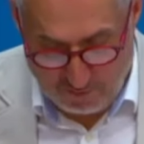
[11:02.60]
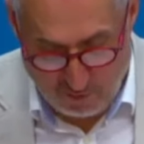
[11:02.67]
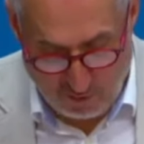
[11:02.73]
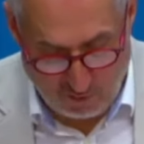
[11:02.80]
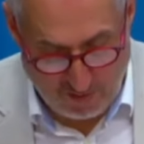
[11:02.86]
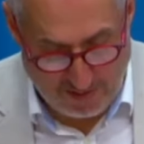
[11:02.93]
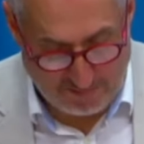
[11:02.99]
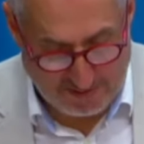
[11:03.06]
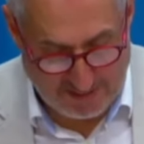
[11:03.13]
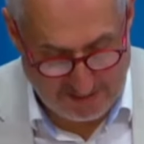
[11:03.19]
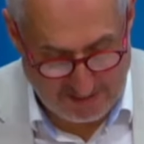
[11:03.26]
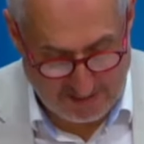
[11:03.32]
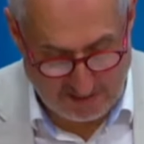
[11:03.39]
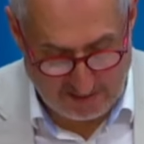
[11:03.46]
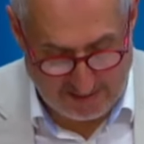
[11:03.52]
Programme
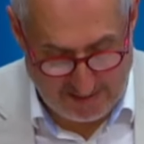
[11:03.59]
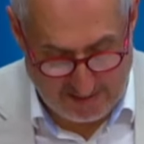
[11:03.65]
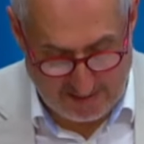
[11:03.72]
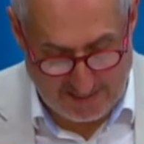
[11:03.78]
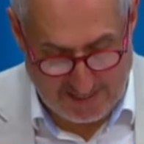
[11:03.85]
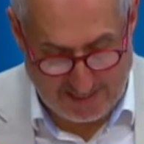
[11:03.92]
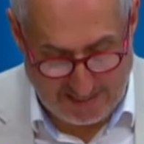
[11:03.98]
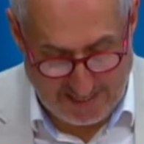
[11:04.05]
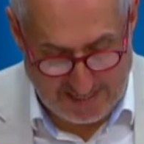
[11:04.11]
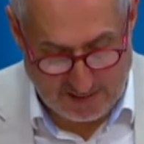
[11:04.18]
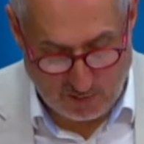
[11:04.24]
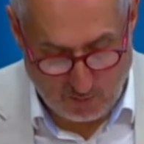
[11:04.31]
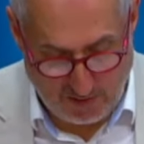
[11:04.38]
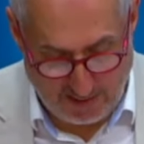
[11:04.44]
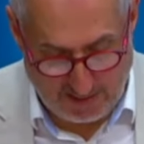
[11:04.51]
says at least that
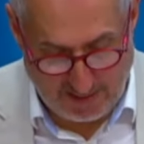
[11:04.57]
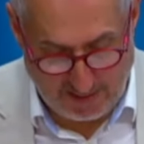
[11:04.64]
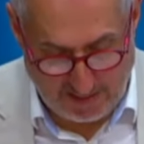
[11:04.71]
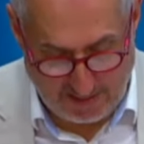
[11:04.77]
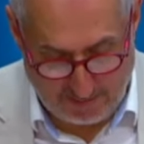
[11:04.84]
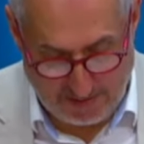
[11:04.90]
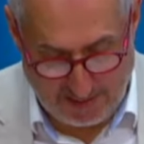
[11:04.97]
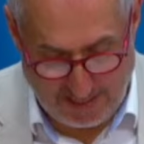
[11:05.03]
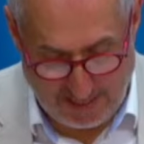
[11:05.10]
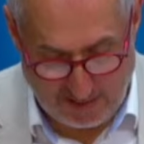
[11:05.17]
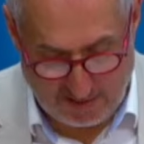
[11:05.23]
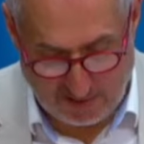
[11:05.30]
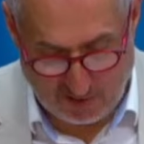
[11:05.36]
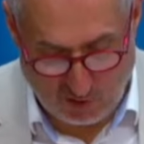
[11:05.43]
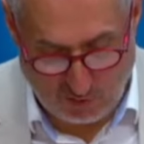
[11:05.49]
last weekend it began
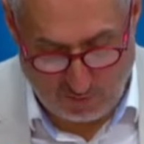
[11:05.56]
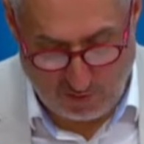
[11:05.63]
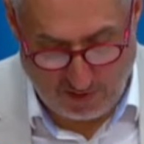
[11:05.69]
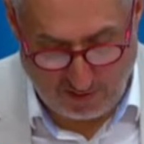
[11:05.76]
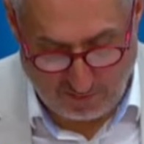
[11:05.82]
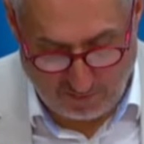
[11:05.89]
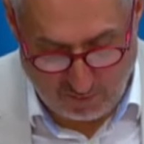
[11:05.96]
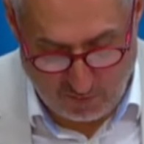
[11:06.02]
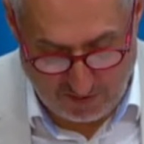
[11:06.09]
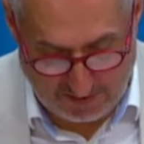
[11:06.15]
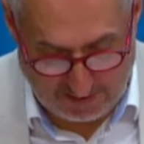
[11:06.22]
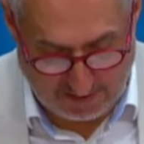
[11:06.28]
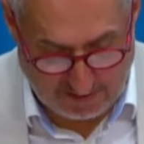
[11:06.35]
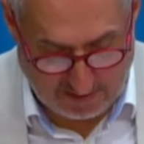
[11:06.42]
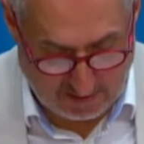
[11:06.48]
distributing food
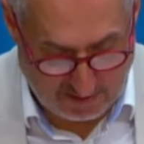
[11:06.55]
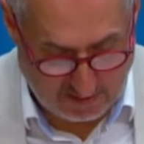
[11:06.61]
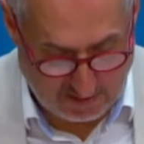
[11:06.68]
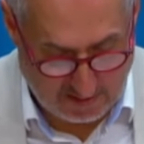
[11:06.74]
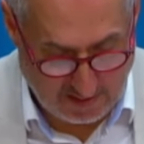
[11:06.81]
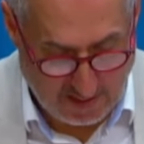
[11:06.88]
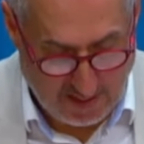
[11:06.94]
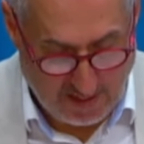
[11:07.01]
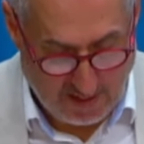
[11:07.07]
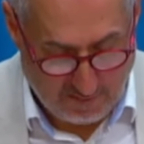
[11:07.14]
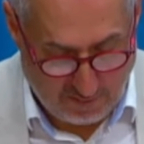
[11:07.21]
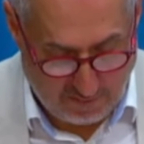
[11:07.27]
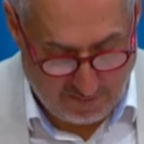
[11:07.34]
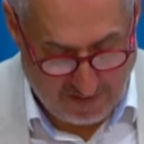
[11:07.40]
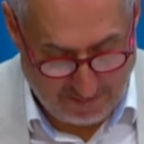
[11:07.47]
assistance
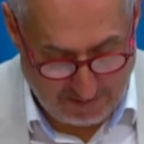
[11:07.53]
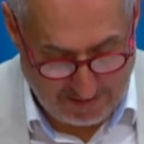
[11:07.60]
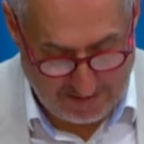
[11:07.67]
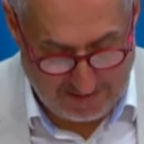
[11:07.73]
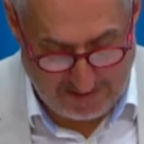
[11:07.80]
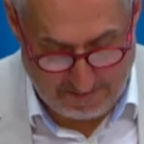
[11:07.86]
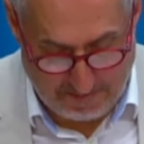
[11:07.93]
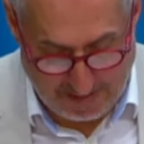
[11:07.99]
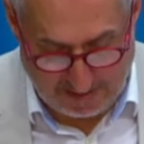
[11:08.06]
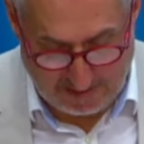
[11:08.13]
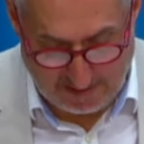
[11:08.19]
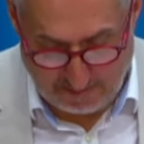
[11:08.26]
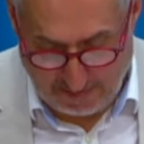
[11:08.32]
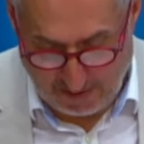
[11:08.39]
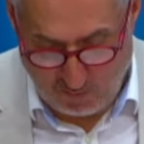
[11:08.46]
for families
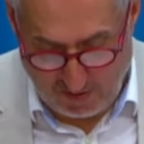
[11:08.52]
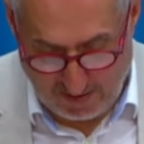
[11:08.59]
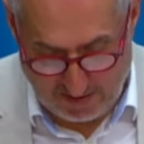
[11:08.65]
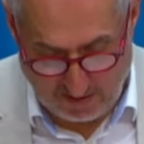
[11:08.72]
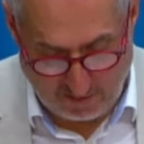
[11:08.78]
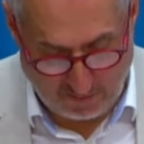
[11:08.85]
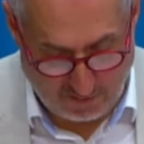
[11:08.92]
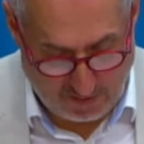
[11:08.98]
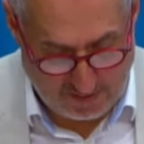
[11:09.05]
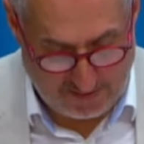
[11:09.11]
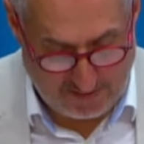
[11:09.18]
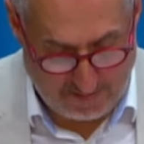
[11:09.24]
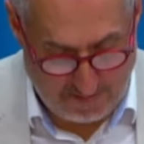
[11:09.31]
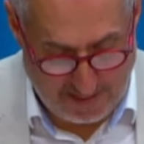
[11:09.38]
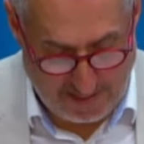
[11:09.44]
impacted by recent
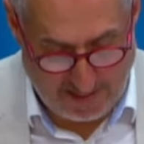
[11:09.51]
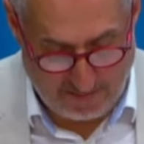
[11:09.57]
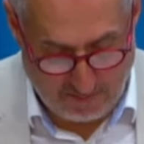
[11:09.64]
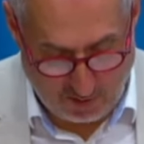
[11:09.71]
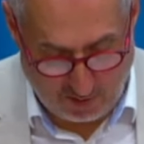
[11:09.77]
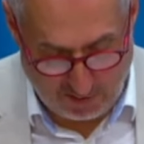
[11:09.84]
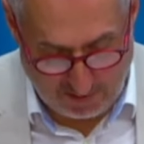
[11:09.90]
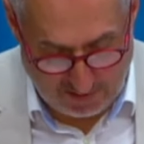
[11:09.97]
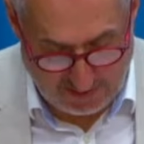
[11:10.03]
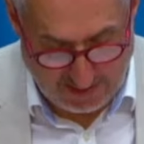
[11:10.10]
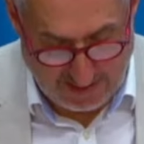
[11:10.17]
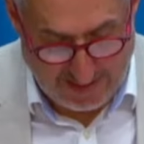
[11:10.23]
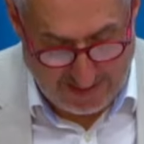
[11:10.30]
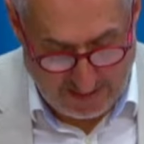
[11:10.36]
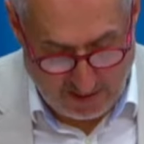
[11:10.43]
floods in Myanmar's
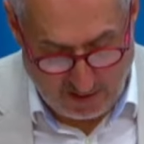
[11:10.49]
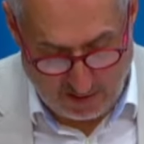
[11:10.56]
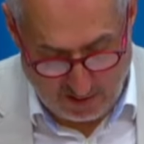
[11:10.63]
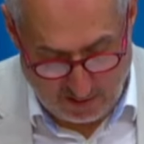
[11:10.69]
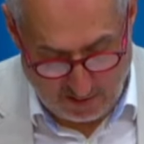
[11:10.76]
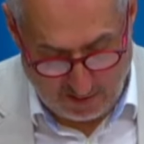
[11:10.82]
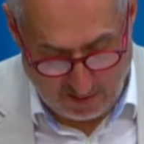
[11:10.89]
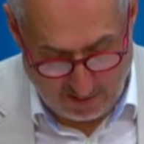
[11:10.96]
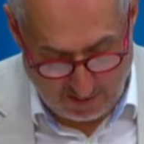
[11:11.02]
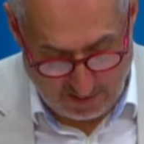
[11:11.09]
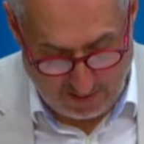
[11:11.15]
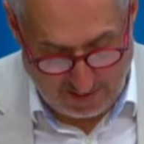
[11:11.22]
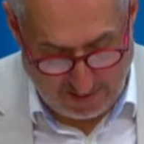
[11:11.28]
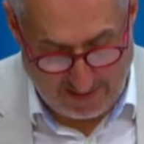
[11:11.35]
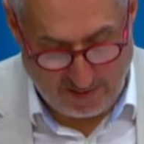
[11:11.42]

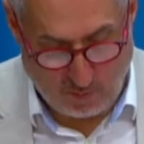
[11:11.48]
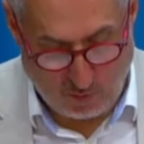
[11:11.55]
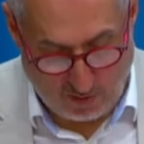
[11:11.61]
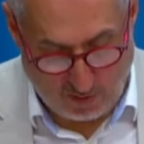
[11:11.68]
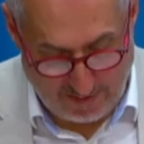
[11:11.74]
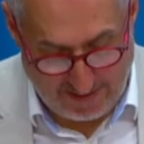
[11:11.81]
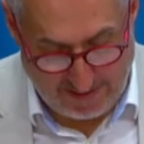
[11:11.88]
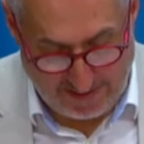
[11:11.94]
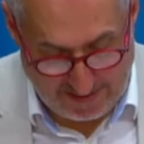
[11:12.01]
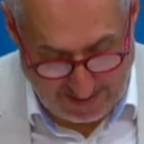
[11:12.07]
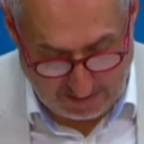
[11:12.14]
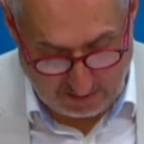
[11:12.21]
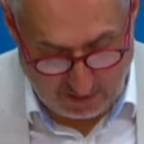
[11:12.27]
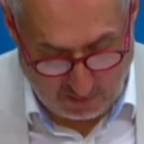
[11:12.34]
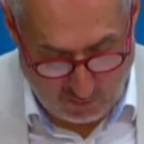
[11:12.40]
Ayawardi
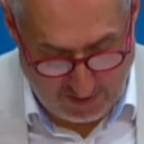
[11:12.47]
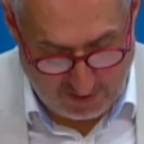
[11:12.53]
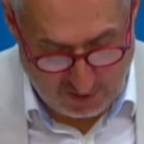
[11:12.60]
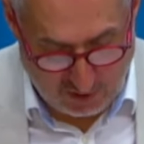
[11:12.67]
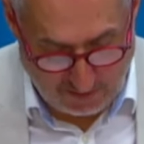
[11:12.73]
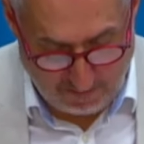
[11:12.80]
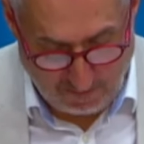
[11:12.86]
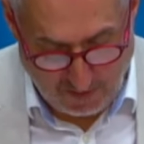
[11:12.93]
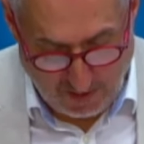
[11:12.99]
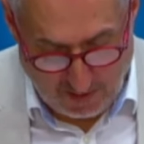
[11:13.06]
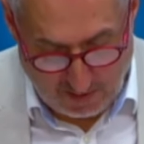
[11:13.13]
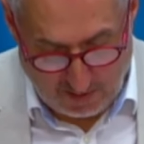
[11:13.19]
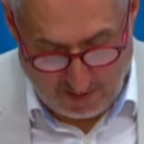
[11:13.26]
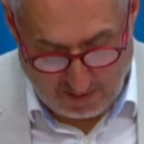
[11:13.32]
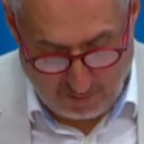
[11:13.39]
Delta region.
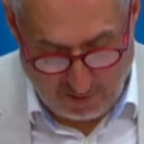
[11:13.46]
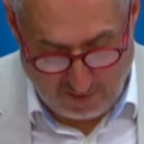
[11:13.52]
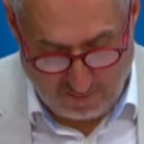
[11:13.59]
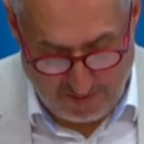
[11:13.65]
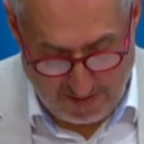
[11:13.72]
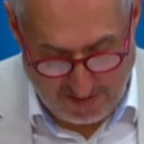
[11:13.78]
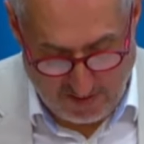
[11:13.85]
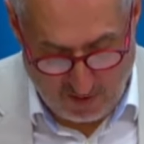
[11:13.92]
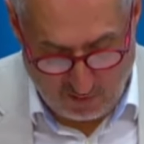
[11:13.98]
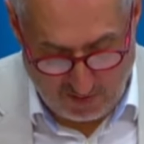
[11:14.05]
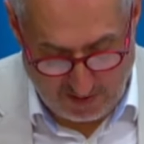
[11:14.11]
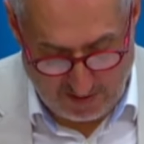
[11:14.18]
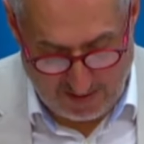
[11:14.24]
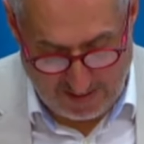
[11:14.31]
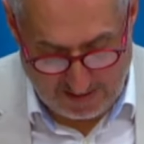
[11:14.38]
WFP
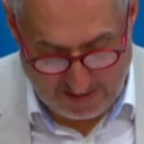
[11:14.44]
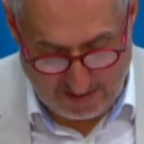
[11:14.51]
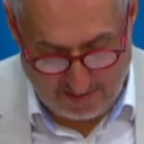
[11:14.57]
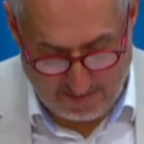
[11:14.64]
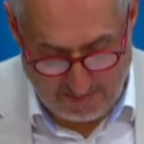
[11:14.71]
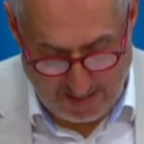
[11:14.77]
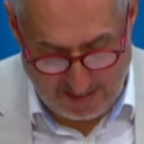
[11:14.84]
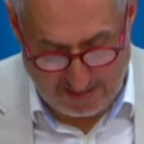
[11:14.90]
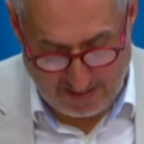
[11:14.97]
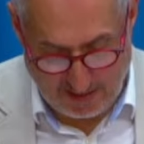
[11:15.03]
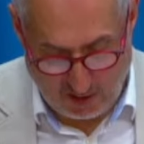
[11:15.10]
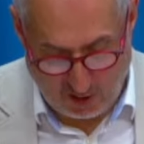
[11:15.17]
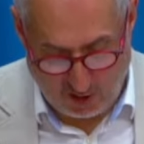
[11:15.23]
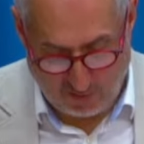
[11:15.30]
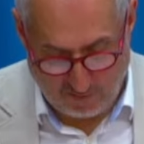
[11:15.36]
noted an
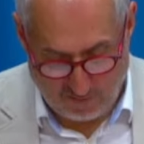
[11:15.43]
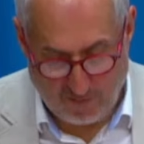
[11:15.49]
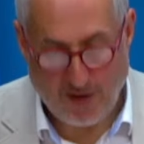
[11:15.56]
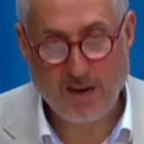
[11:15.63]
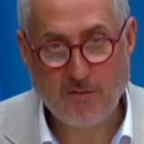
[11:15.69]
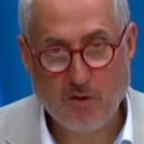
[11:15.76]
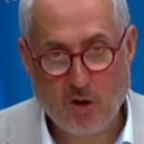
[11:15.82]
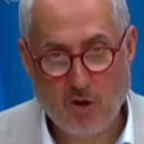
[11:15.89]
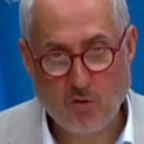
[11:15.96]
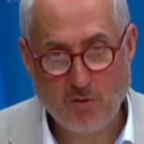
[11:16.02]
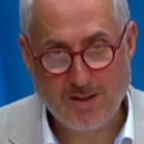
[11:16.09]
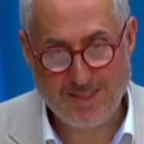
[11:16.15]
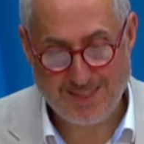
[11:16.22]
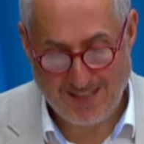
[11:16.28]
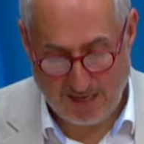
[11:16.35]
estimated
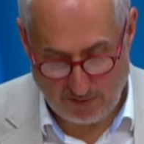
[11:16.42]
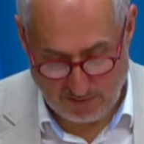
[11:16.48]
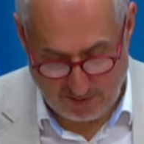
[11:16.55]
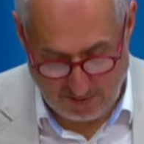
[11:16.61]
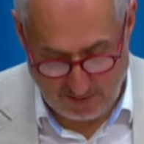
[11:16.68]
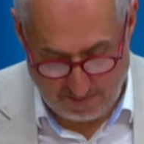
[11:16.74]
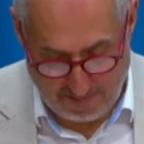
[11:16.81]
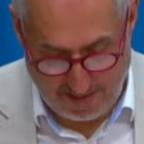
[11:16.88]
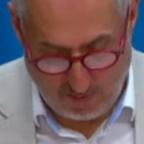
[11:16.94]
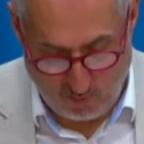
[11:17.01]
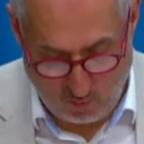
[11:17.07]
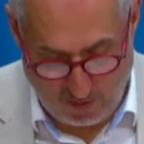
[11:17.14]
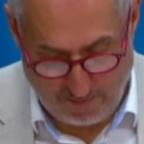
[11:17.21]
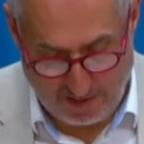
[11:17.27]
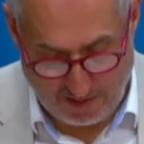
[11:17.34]
500,000 men,
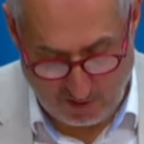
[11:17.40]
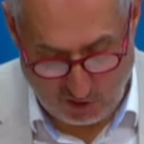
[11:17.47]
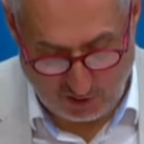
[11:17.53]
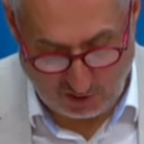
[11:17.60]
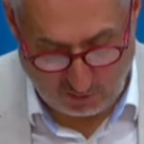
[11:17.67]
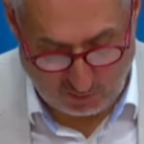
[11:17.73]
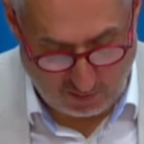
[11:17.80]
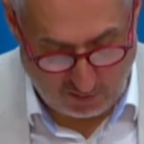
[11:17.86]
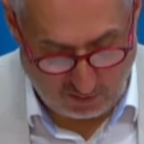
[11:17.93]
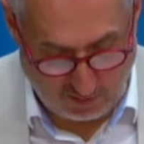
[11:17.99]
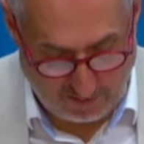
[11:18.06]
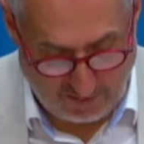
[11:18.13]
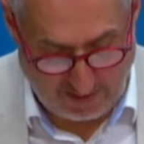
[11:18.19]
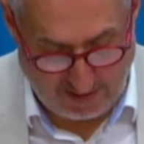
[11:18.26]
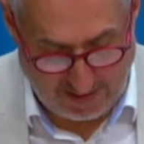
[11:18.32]
women, and children are
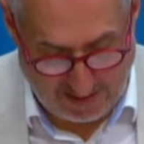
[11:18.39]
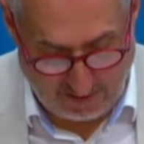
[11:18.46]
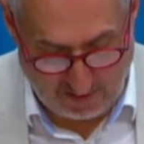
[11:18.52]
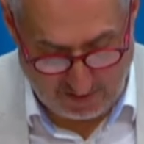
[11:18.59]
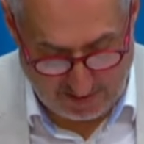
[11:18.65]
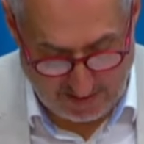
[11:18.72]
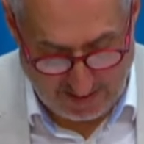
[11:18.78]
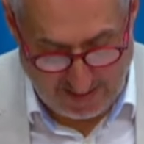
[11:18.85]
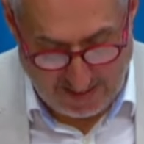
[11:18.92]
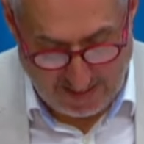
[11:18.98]
living in areas